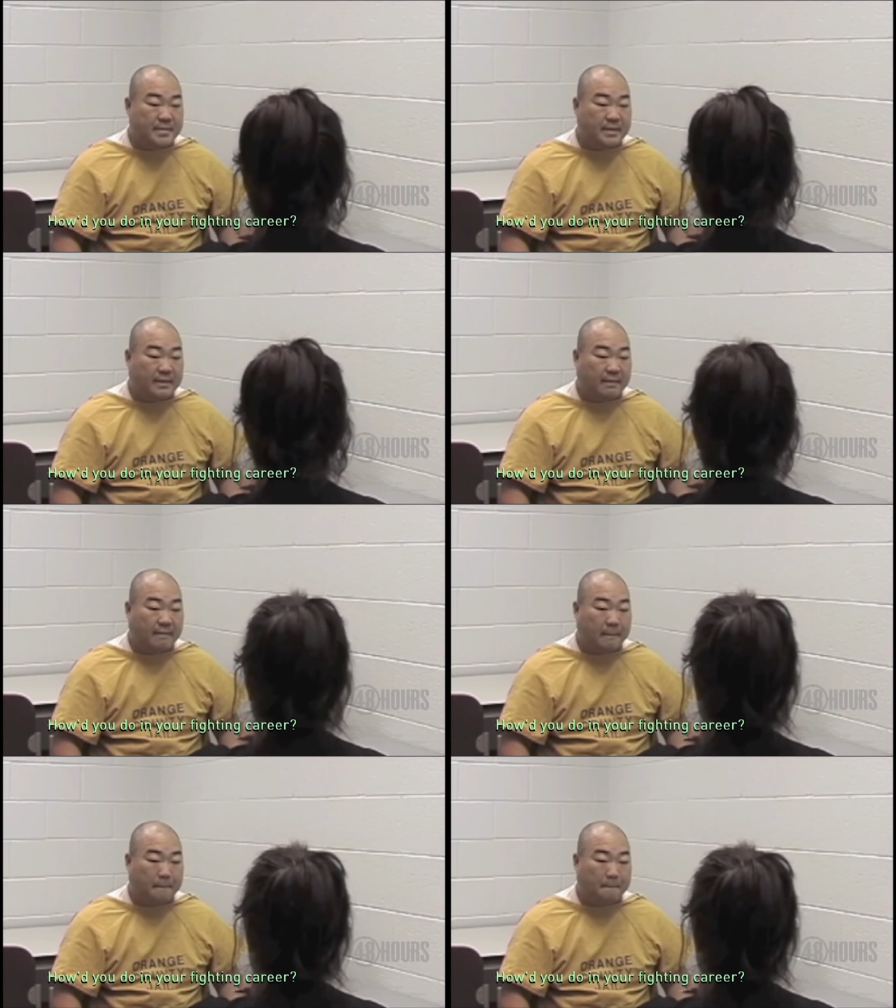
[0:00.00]
He was
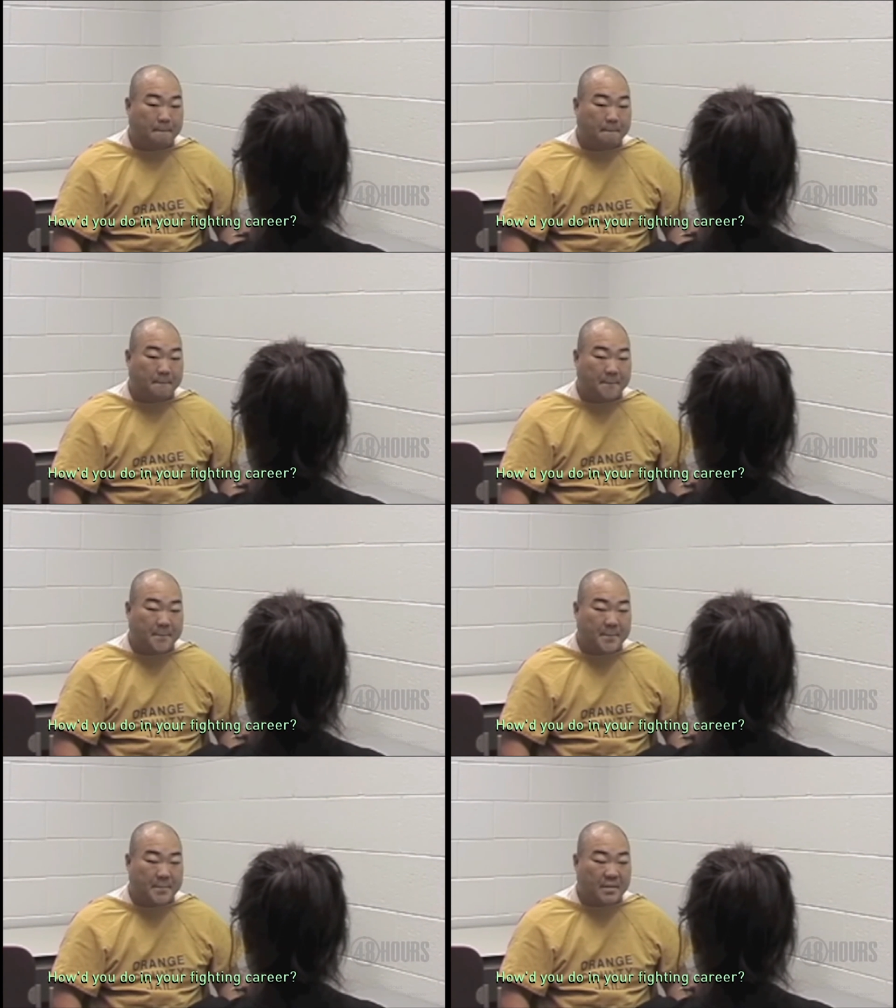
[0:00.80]
convicted of
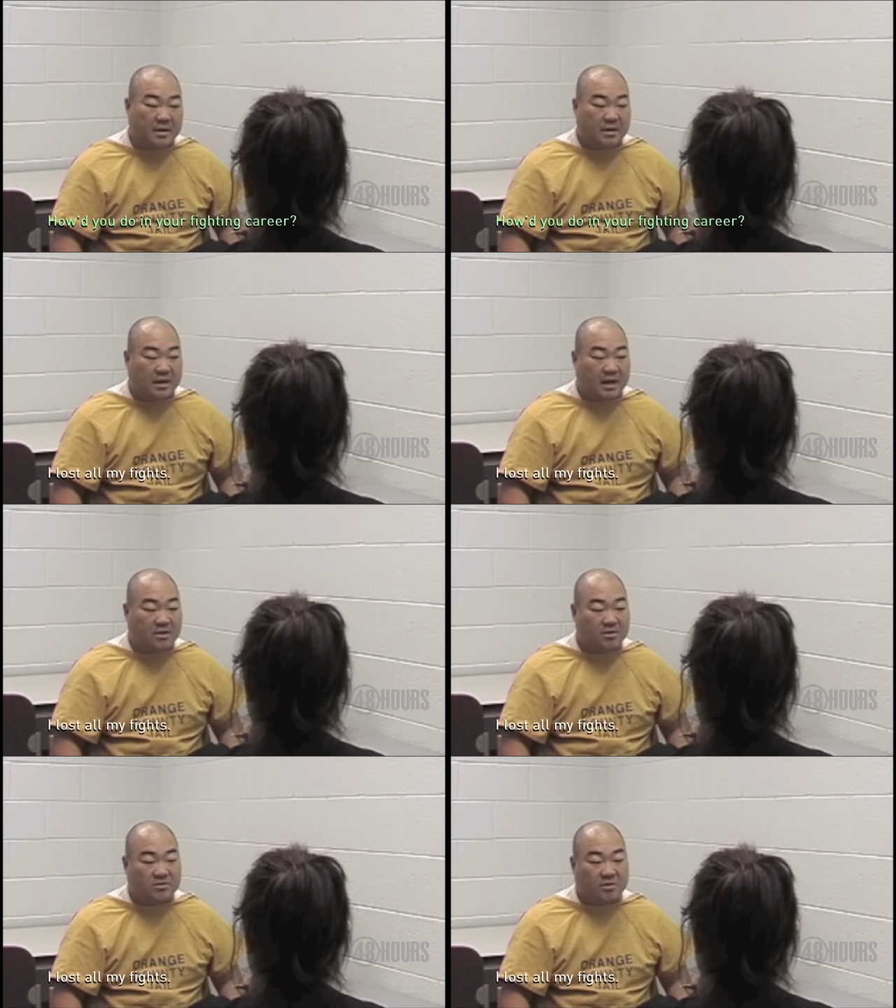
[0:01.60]
one count of
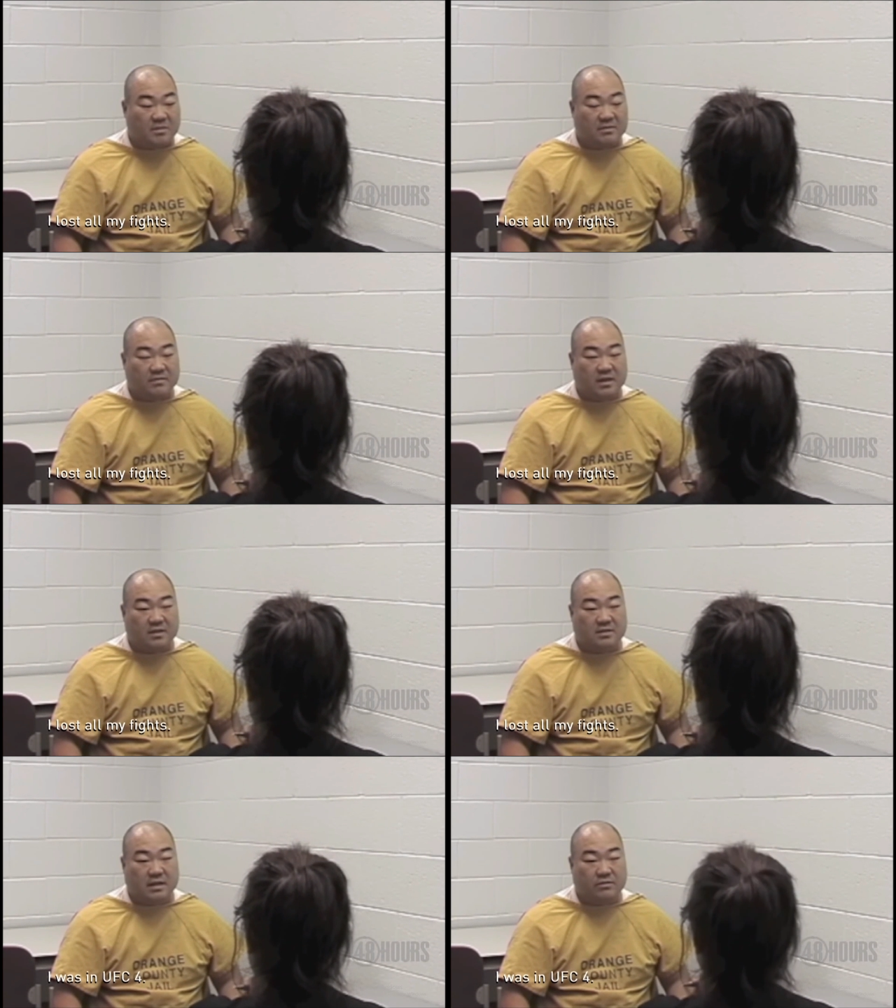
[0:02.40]
torture related to
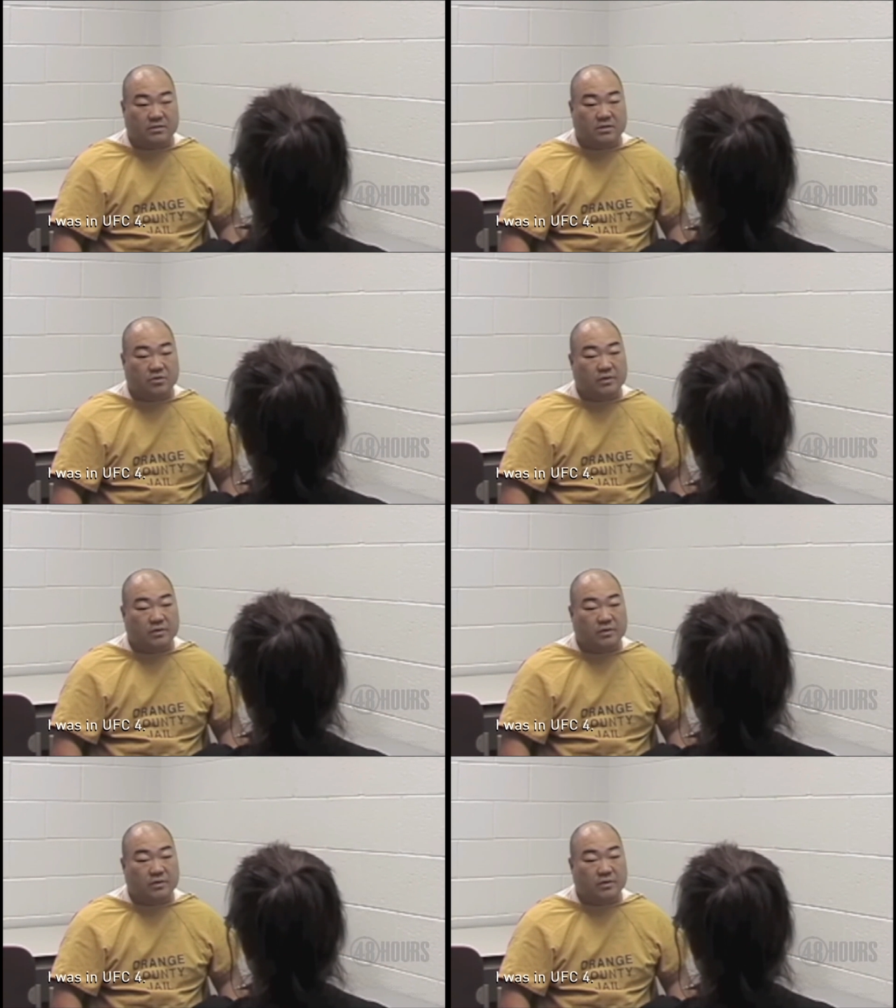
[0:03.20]
the incident.